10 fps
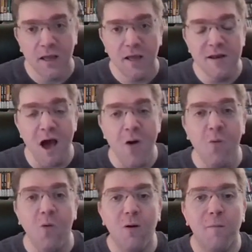
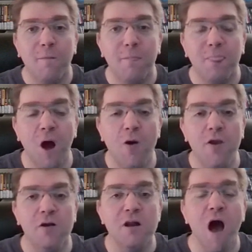No,
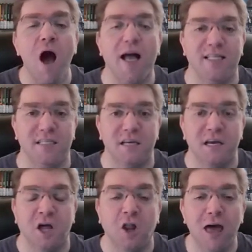you're not
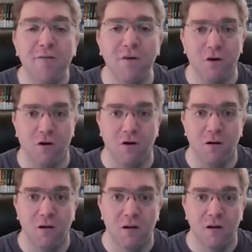clever.
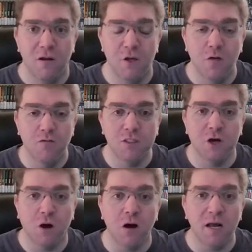You're
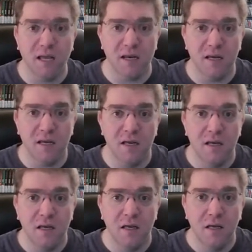retarded.
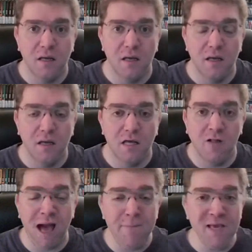The
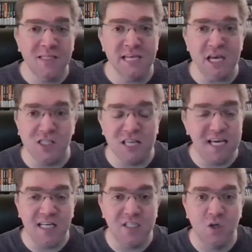clapping seals
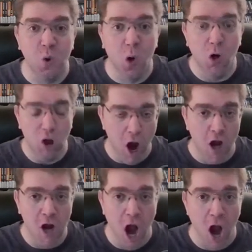think it's cool.
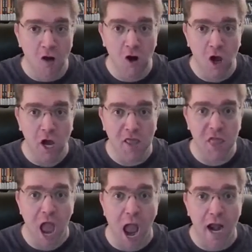Oh, look at
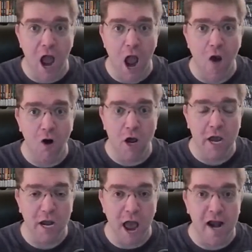that. Oh, look
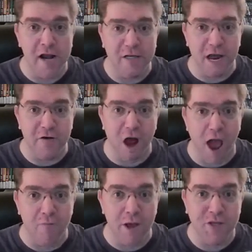at that. It's like
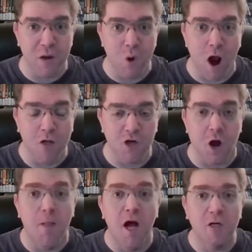Lion Witch and
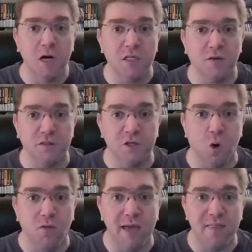Wardrobe. The rest of us are
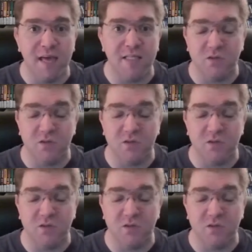going like this.